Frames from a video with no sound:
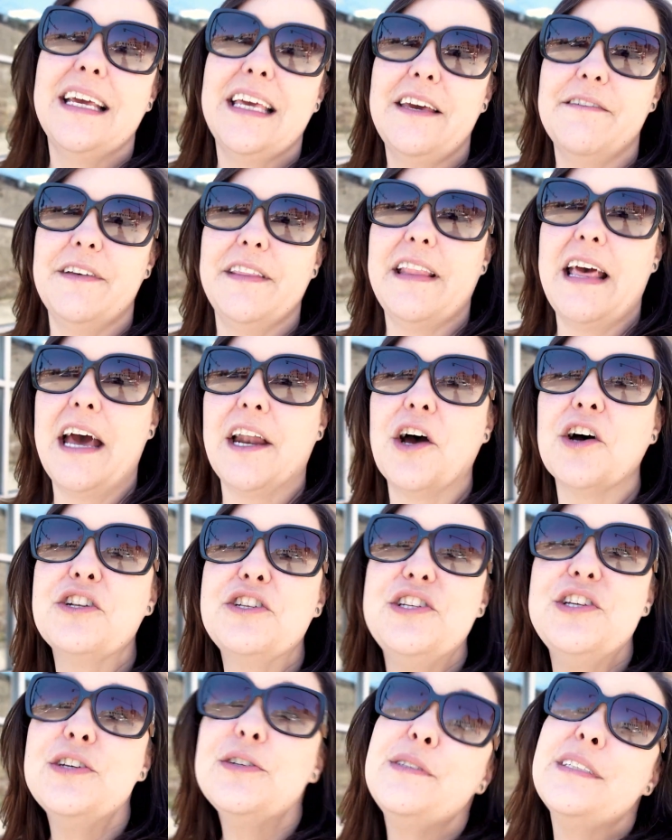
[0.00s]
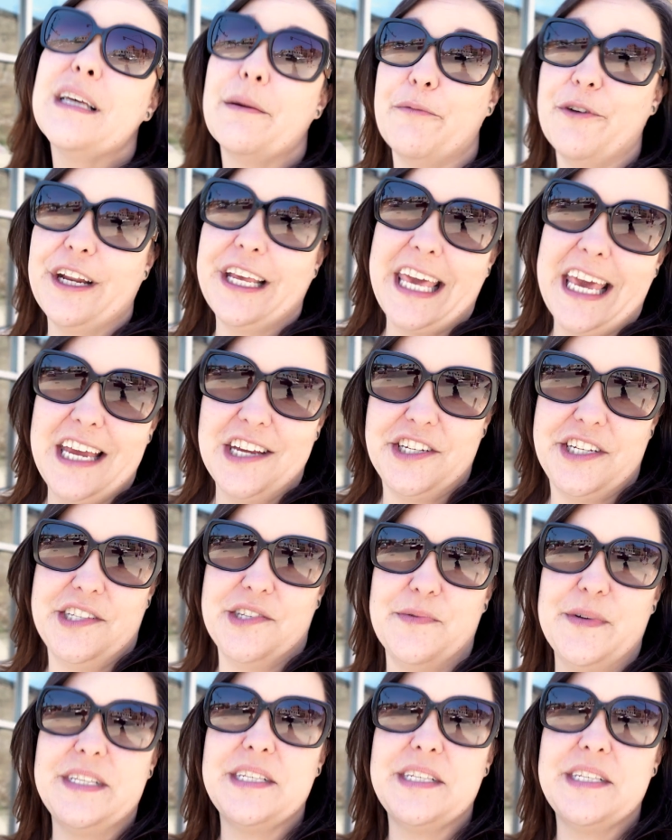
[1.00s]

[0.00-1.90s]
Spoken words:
given that on 2 separate occasions,